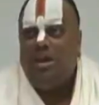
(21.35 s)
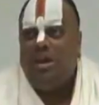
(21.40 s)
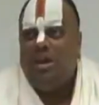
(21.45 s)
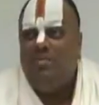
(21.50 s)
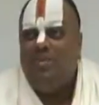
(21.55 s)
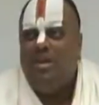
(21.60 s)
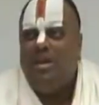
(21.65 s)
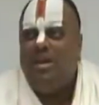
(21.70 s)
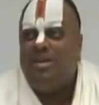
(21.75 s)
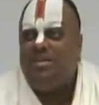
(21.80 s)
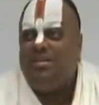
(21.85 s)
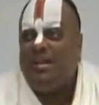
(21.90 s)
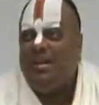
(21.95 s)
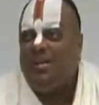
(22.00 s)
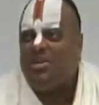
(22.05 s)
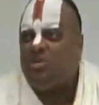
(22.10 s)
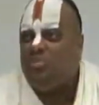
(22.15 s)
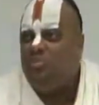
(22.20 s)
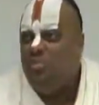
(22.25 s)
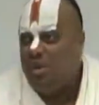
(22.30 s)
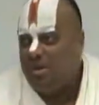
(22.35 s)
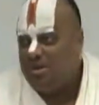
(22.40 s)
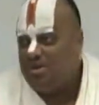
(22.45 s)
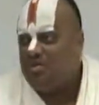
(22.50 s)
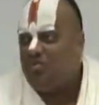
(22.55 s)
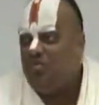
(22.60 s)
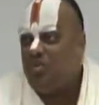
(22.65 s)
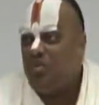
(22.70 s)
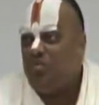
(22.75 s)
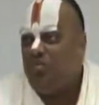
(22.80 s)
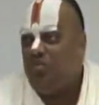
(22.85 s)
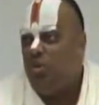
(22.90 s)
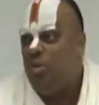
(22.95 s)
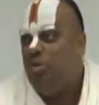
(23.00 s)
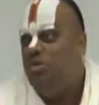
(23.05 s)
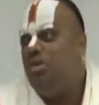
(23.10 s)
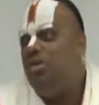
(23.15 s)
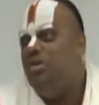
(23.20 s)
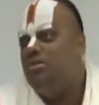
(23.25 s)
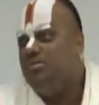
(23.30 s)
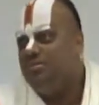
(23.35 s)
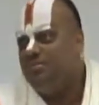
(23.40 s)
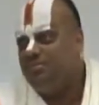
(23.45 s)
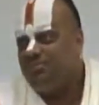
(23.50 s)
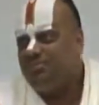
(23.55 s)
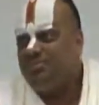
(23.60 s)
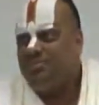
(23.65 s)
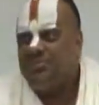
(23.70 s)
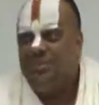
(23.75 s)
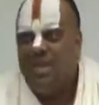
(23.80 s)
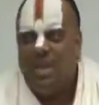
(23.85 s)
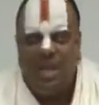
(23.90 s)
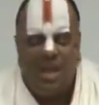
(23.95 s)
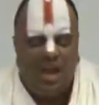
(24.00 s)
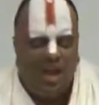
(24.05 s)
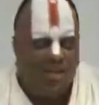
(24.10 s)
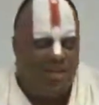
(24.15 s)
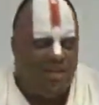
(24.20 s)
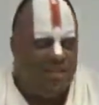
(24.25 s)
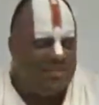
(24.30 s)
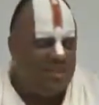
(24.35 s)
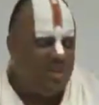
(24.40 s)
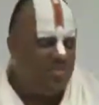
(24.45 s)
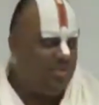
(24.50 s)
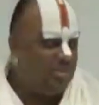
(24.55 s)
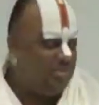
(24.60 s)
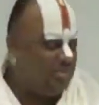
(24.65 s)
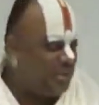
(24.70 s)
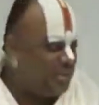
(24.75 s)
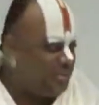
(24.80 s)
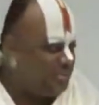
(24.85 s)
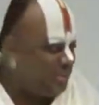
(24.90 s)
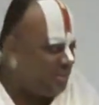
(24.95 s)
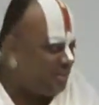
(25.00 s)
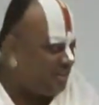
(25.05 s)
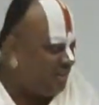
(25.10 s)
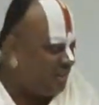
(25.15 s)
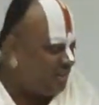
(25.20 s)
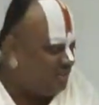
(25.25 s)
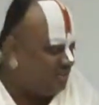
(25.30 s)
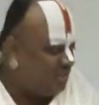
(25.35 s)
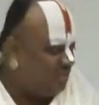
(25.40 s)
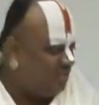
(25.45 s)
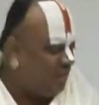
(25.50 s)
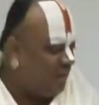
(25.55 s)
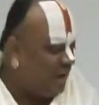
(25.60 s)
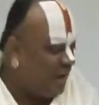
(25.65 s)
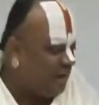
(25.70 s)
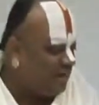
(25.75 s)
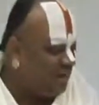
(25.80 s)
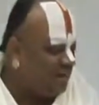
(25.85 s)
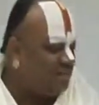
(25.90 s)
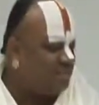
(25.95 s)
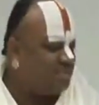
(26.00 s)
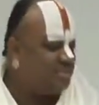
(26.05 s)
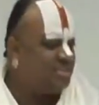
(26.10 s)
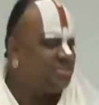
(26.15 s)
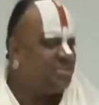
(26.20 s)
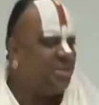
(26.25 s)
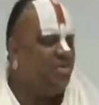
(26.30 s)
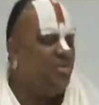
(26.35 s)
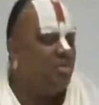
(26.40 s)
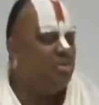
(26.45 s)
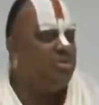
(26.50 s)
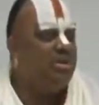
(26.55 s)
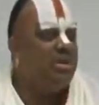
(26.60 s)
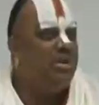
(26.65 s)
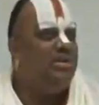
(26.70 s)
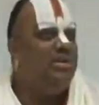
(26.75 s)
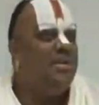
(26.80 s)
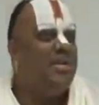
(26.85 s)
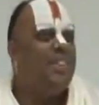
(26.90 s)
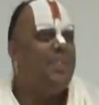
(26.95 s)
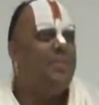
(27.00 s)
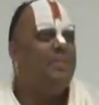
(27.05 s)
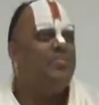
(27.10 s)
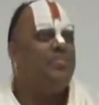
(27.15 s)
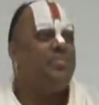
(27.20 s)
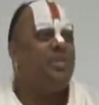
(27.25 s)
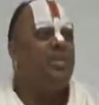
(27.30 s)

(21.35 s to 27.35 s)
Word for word: Like we are having taste buds for food and its appreciation. Yesterday we had a discussion about that.